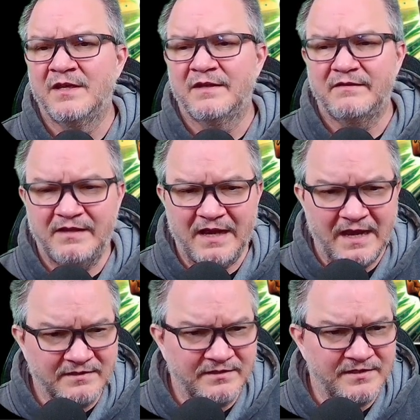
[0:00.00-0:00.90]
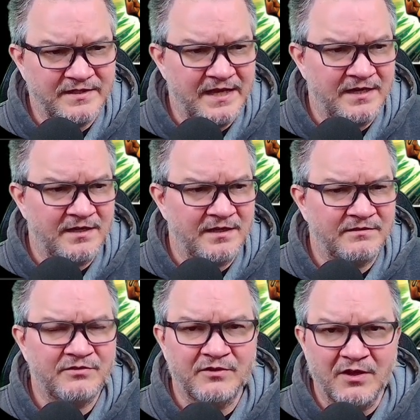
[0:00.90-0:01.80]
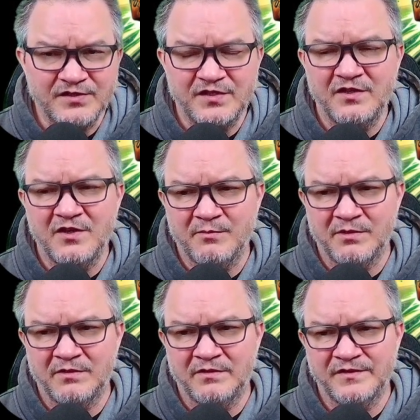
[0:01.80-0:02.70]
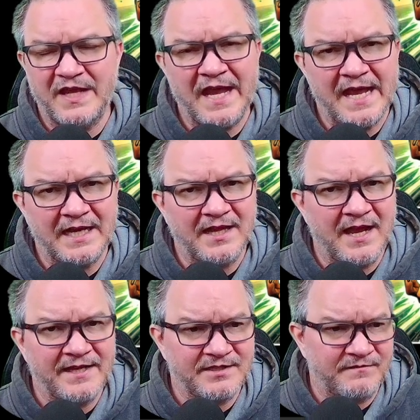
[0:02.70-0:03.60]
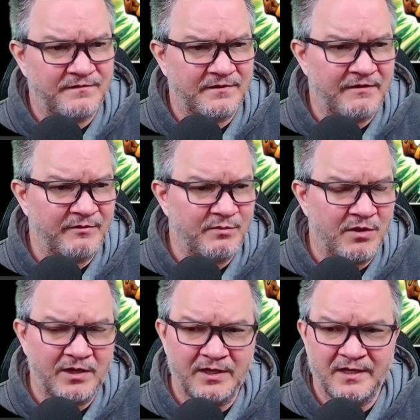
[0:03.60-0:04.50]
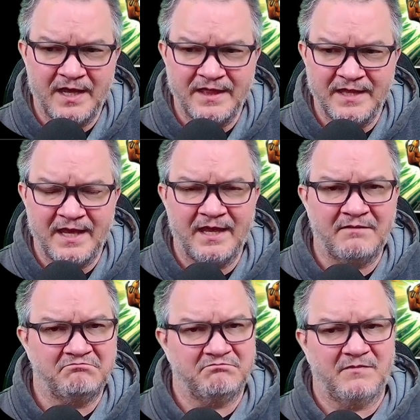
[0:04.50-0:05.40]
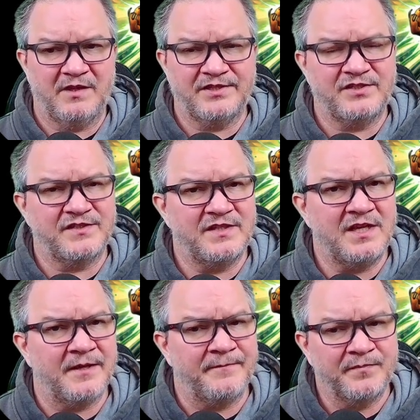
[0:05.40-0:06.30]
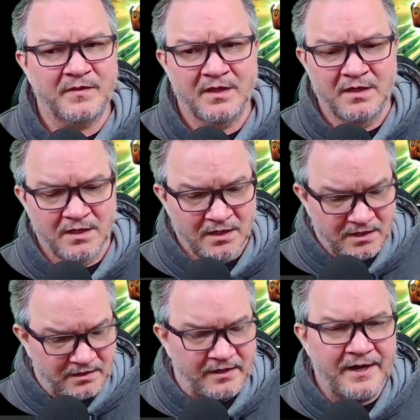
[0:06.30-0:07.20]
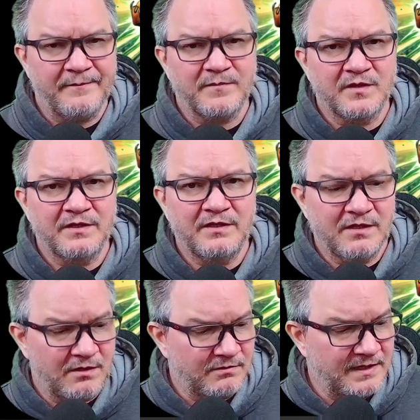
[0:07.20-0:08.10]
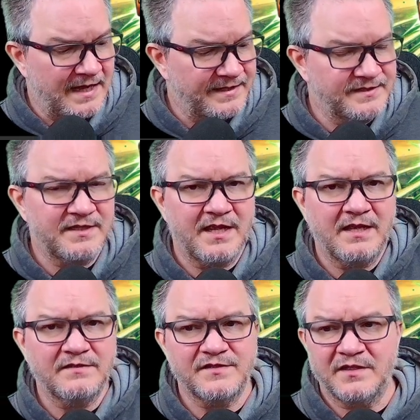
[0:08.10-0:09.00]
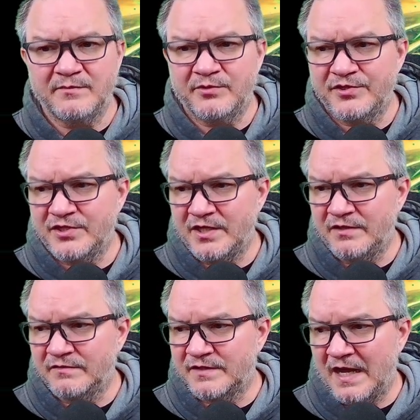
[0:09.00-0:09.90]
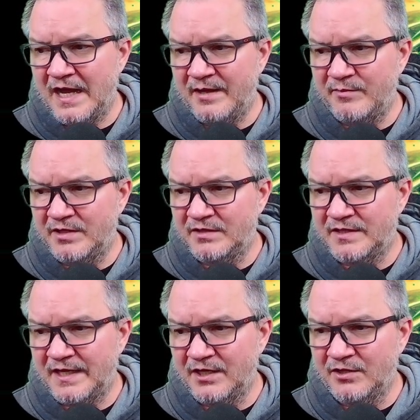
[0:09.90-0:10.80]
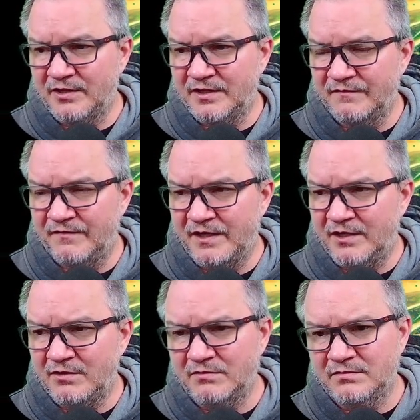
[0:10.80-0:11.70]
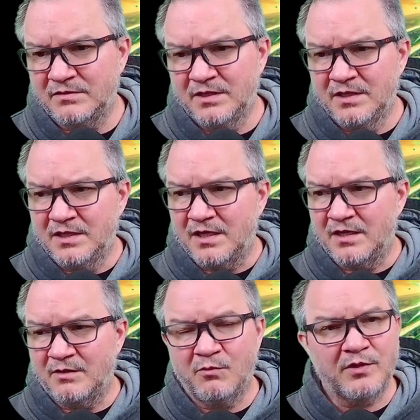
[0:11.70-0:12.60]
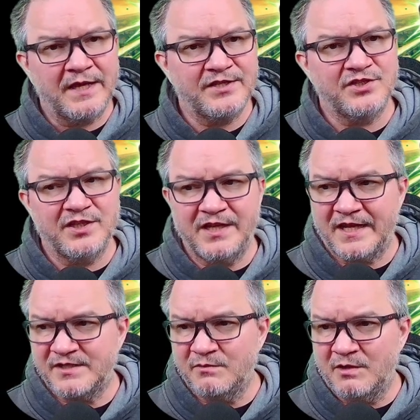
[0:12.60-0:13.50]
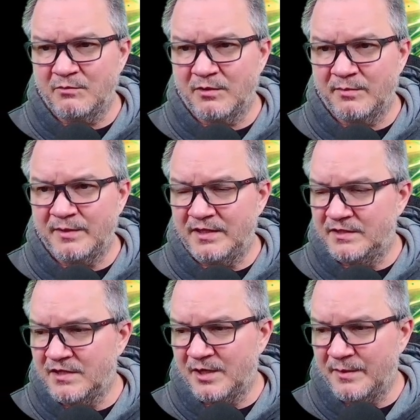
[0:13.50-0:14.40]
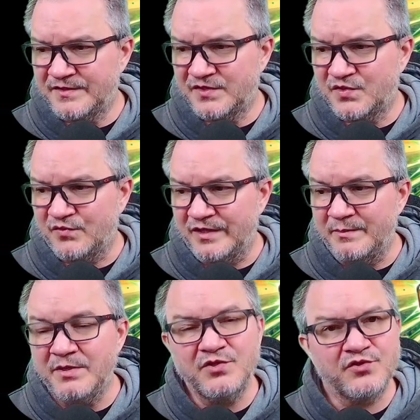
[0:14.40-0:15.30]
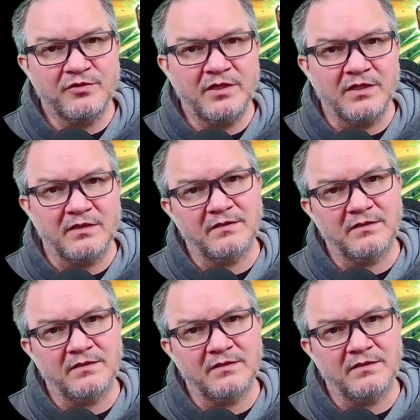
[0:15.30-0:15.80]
gather the data, crunch the numbers, analyze it for everybody, and then let you see it. All right, there you go, guys and gals. I appreciate your time and taking a look at the video. We'll catch you in the next one. We're going to be talking about Skreaming Tree.